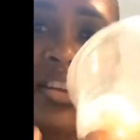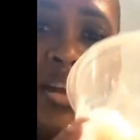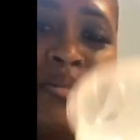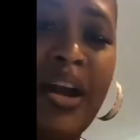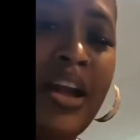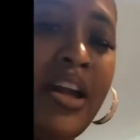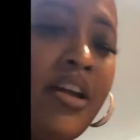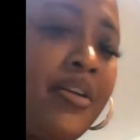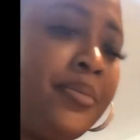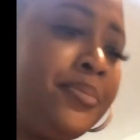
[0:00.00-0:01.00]
They're right
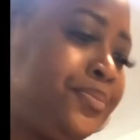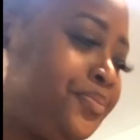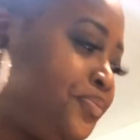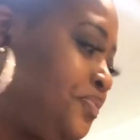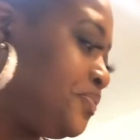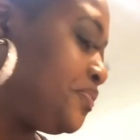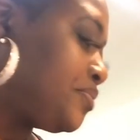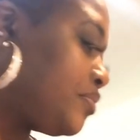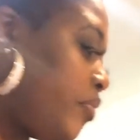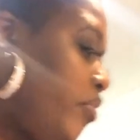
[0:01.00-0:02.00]
here.
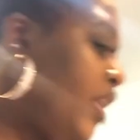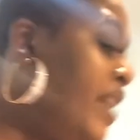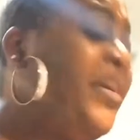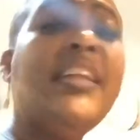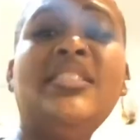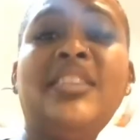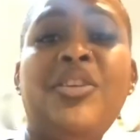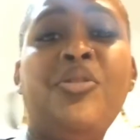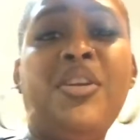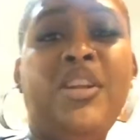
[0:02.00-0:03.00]
I forgot to tell
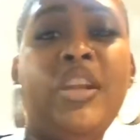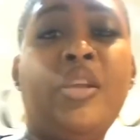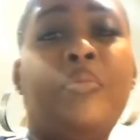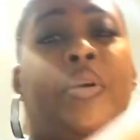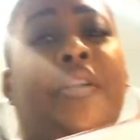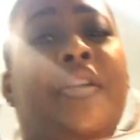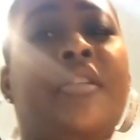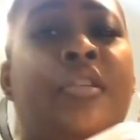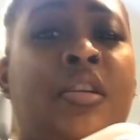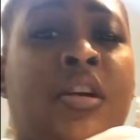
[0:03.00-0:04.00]
you, you're going to need a little butter.
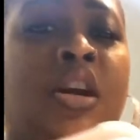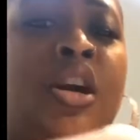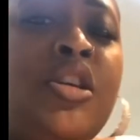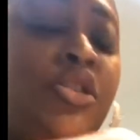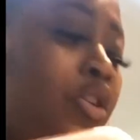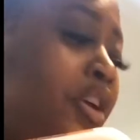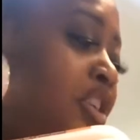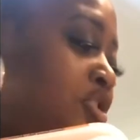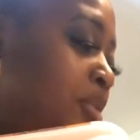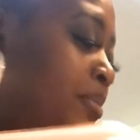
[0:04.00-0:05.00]
So go
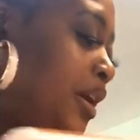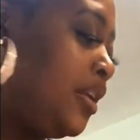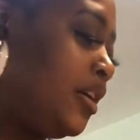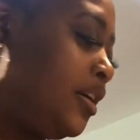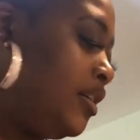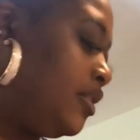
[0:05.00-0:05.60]
get your butter.